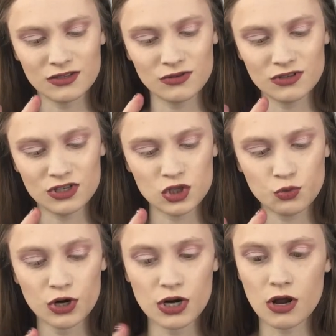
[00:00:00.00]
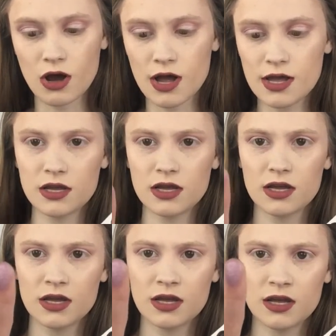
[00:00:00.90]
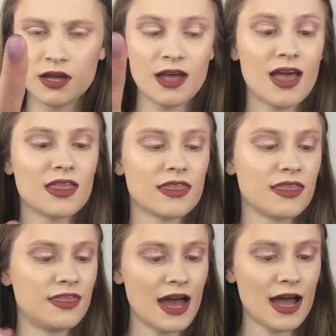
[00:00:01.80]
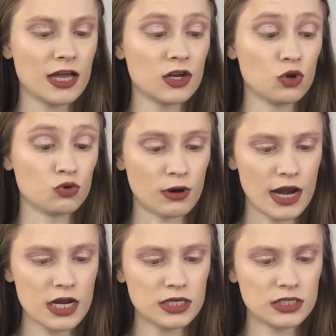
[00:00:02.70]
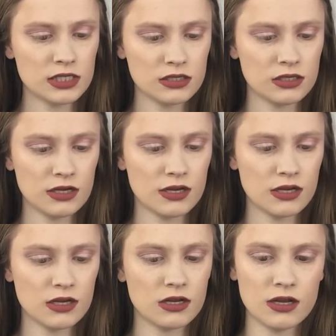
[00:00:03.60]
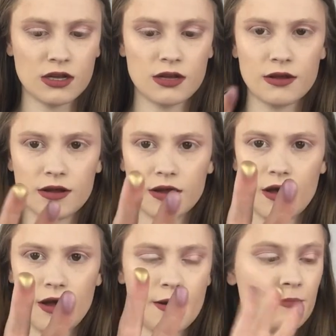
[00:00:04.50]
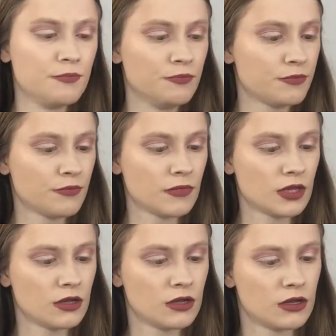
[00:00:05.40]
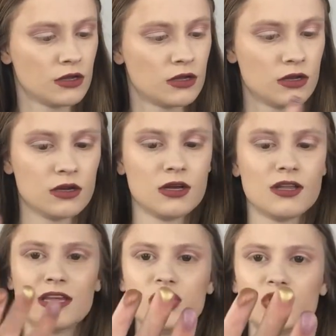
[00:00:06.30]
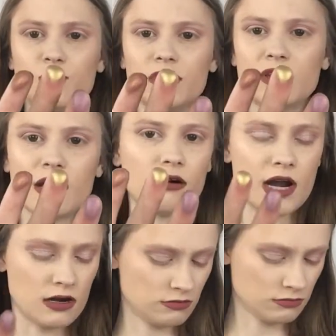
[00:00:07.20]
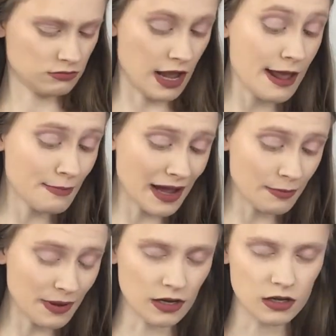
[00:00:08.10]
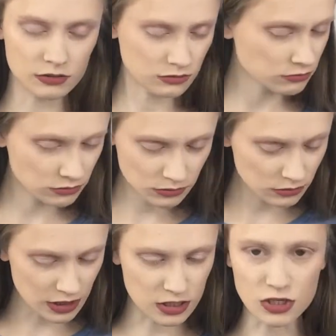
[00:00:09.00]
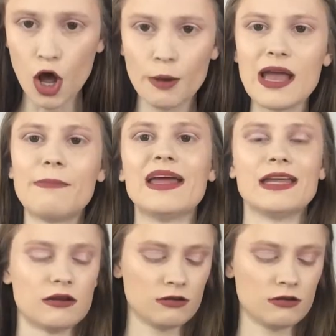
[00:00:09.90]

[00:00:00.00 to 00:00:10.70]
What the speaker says: just were not that great. They just weren't that great, in my opinion. This is all my opinion.